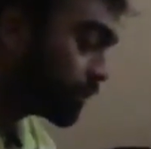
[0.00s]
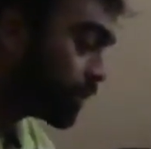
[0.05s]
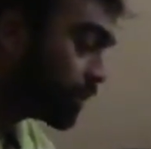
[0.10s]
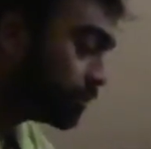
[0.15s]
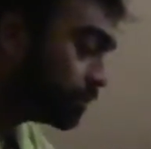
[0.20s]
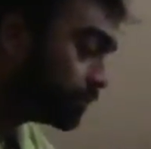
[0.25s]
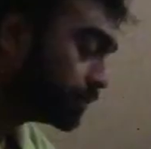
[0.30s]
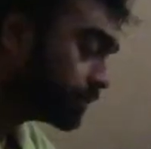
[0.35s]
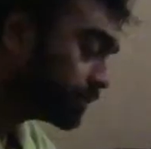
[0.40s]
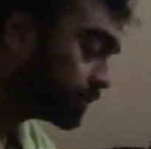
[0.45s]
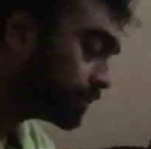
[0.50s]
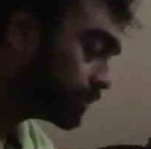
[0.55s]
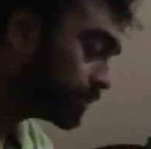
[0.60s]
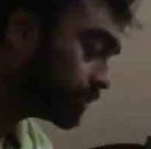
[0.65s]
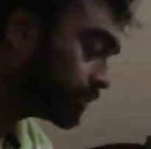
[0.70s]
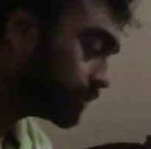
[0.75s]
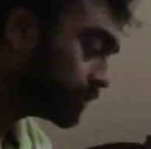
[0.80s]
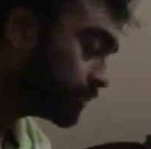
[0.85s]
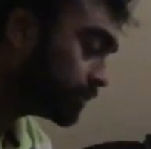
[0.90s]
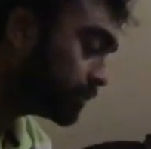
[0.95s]

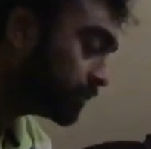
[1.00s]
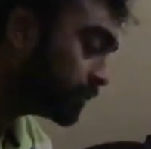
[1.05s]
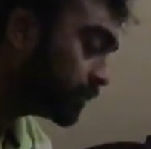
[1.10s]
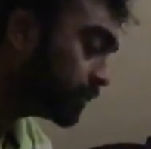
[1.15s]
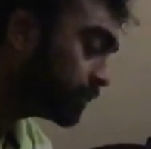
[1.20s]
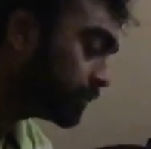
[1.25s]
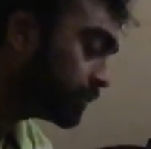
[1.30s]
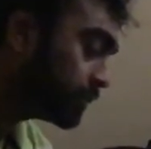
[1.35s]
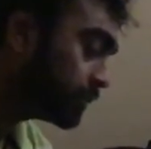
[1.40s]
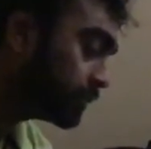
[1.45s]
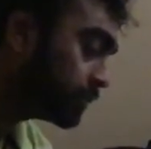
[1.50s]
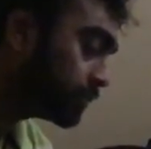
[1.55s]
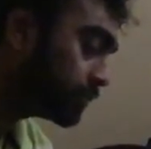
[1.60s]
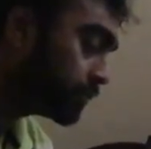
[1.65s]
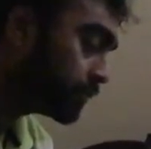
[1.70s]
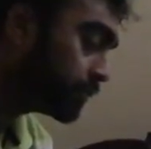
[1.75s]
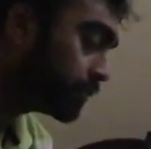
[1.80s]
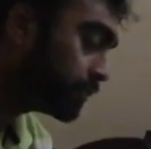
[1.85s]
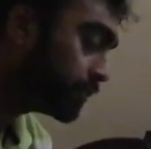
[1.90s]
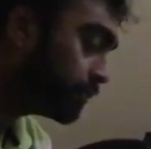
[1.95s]
Cups, Justice
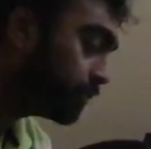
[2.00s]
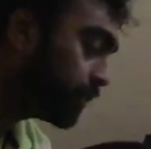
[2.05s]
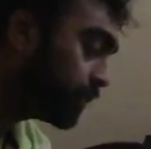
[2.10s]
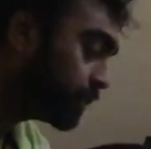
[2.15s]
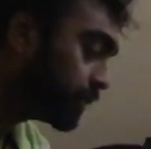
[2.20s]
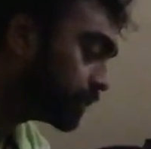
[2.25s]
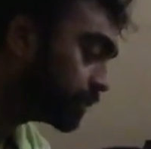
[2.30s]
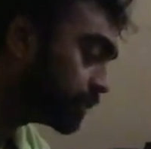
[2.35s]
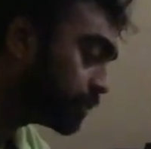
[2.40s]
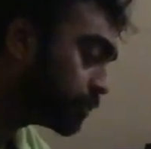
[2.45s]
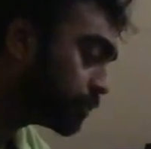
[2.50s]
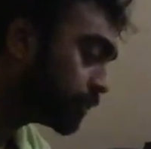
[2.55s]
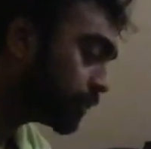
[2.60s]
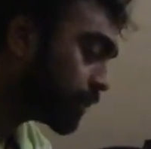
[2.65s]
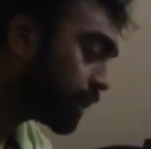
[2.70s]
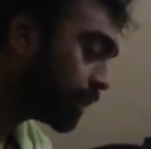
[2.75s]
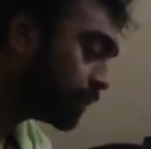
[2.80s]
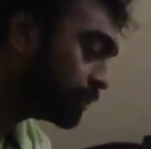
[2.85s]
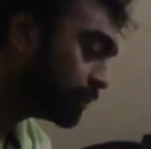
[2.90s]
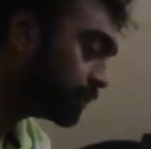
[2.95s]
reversed. You felt like someone
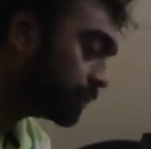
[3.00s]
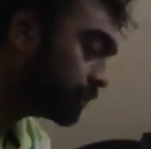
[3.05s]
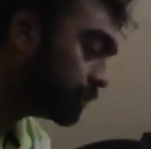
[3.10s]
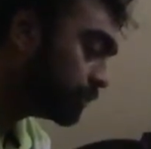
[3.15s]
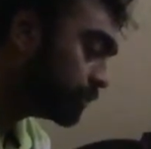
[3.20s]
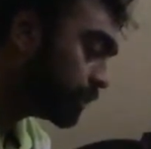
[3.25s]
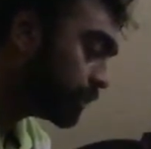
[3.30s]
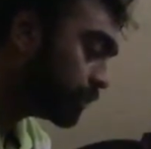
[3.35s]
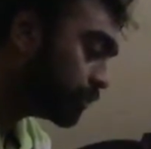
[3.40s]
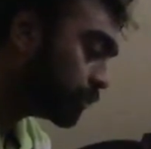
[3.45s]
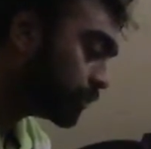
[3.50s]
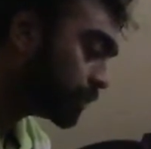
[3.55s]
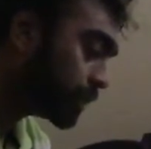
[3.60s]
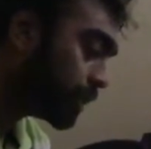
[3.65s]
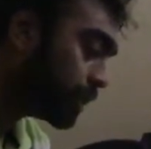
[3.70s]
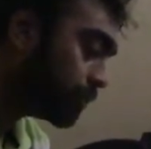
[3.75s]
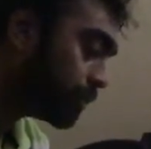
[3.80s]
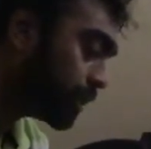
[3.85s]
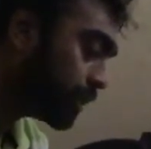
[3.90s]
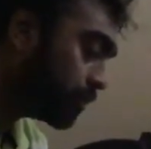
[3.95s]
lied to you and was
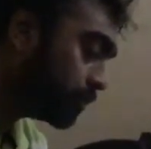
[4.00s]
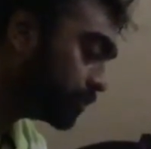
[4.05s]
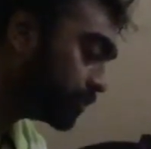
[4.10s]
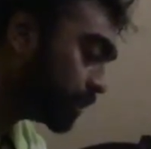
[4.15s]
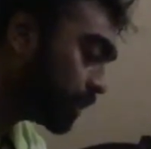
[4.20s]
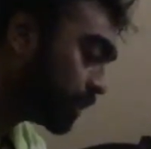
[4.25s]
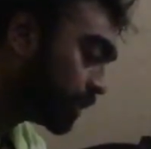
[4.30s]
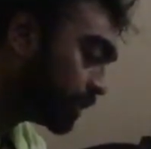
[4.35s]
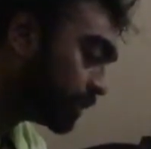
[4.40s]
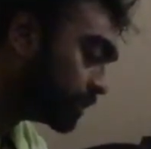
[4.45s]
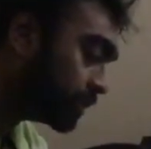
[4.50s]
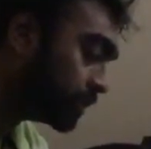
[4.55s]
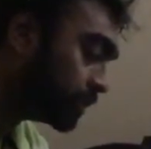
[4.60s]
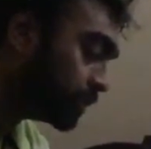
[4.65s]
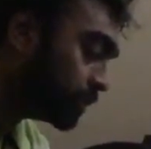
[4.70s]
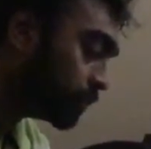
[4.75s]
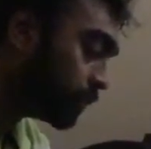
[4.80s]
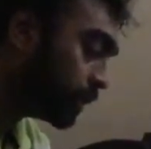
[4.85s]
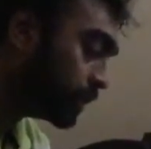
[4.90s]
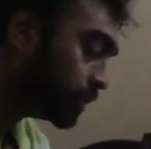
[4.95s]
keeping you stuck in a
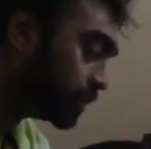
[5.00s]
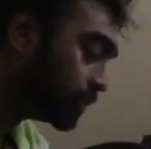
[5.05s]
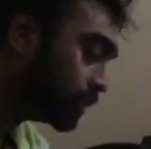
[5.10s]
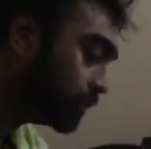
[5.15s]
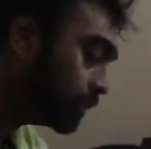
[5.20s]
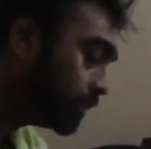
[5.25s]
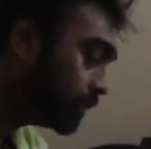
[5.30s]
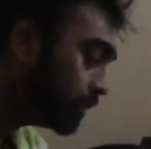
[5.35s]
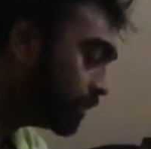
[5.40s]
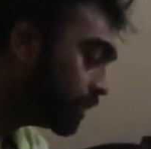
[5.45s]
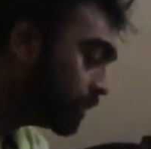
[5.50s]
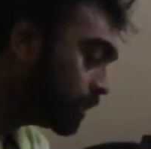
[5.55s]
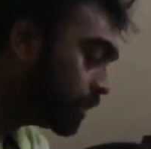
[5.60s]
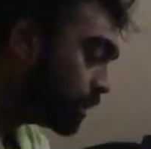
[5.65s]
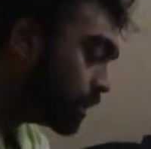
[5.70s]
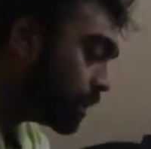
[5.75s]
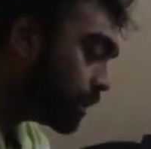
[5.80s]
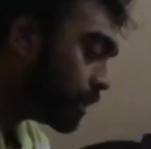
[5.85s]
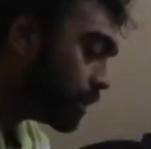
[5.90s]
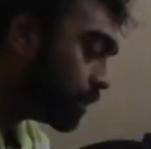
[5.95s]
situation,
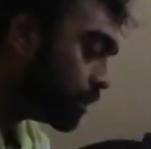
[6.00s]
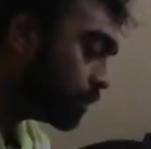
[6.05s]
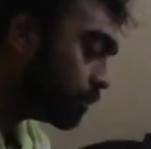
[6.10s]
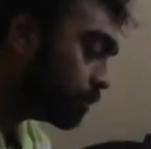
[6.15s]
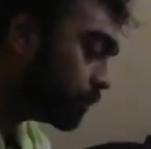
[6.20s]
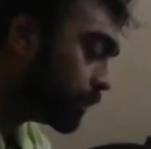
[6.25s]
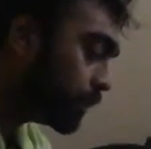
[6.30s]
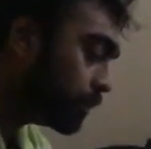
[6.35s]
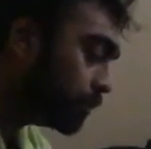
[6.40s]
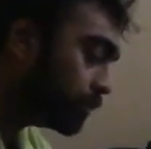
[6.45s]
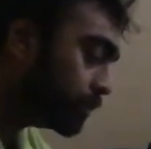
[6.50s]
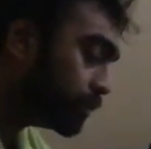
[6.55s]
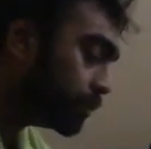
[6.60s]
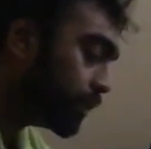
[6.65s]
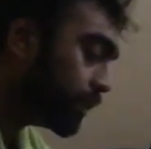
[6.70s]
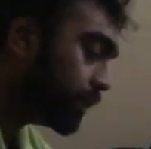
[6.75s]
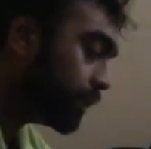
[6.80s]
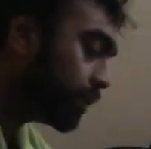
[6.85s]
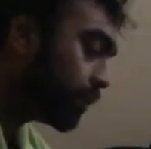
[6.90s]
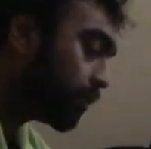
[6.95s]
and it was
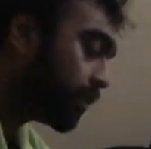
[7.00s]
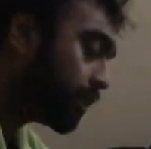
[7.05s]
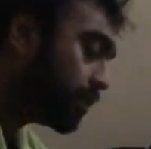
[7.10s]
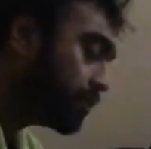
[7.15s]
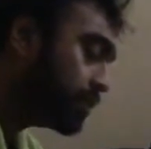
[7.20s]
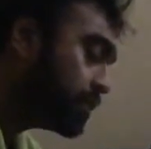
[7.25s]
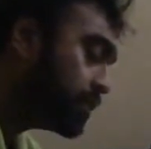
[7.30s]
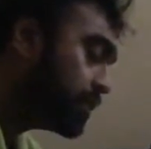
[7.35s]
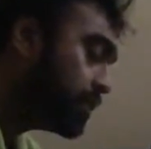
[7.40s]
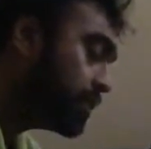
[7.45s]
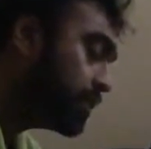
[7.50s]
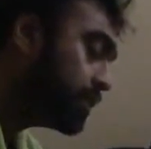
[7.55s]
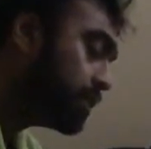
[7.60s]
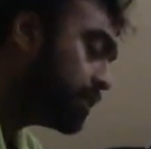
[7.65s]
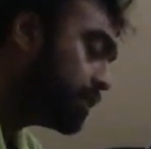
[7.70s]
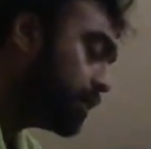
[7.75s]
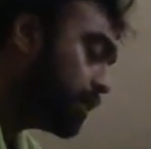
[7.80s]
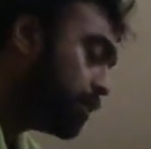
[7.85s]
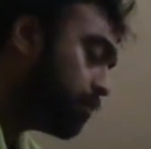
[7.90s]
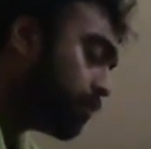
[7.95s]
draining your energy.
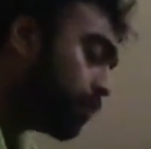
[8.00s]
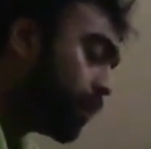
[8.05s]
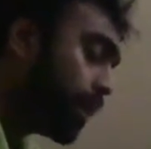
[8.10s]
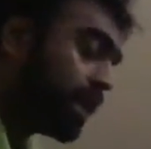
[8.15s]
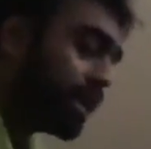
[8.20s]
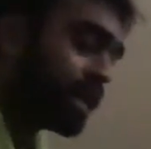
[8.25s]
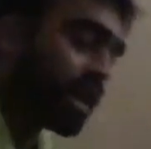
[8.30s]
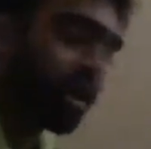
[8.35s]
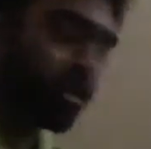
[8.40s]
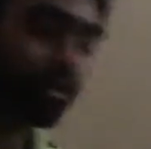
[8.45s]
Right now,